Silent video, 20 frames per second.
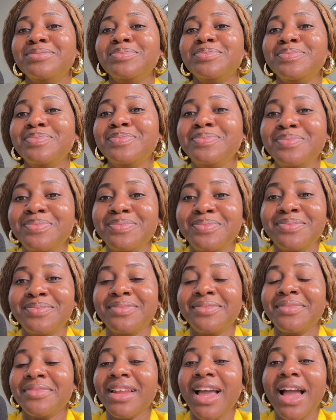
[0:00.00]
I'm
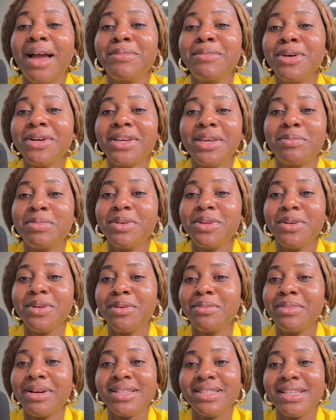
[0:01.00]
not keeping
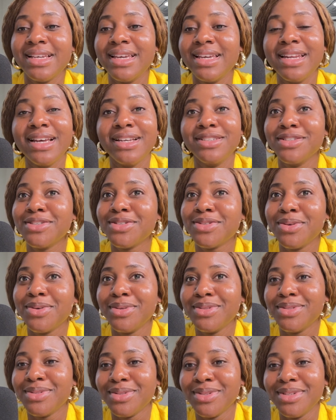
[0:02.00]
numbers again. I just go
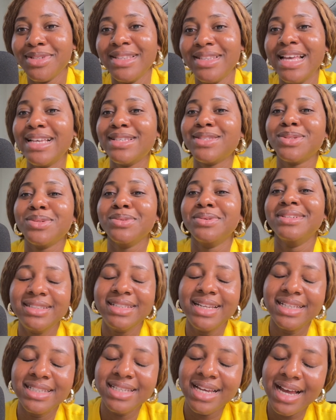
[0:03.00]
to the next one.
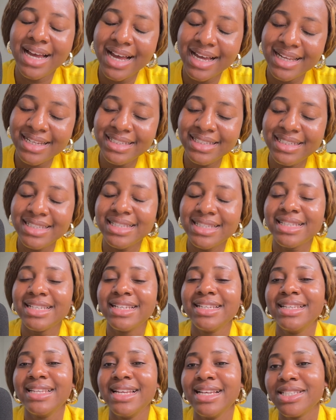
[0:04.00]
Data analyst,
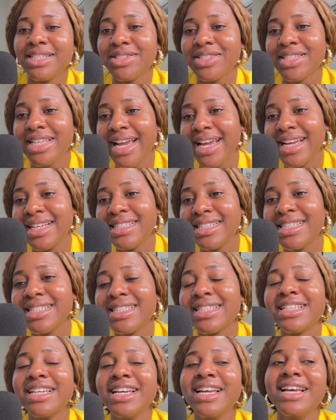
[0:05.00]
data
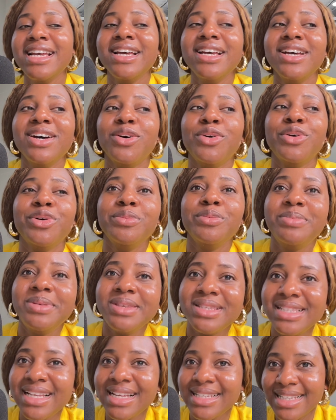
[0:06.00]
scientist, or
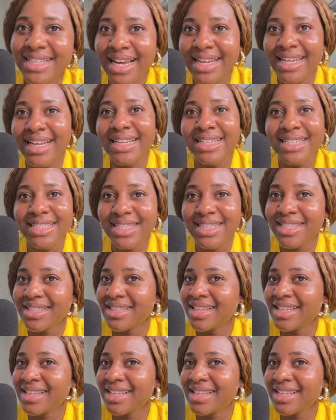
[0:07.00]
business analyst.